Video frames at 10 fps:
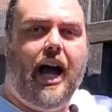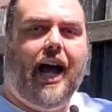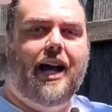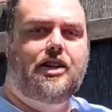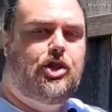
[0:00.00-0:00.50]

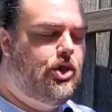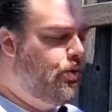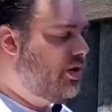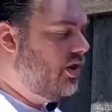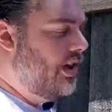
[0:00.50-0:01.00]
and you
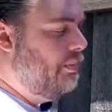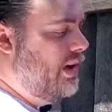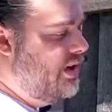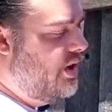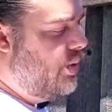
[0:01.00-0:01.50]
clip
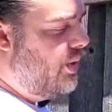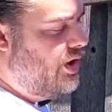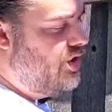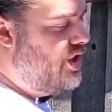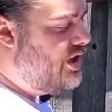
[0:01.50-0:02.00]
it where you
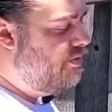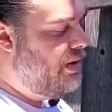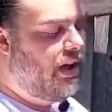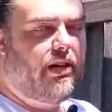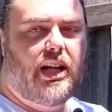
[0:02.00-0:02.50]
just
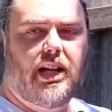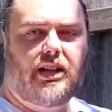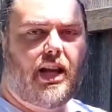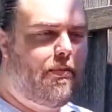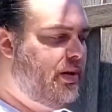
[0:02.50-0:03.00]
barely hit
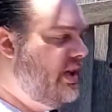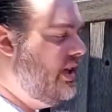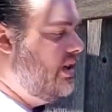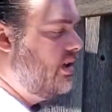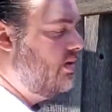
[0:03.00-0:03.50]
that pinky
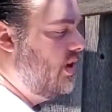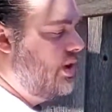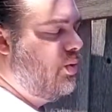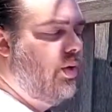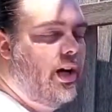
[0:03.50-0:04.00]
knuckle
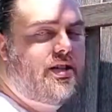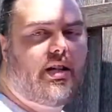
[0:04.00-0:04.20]
across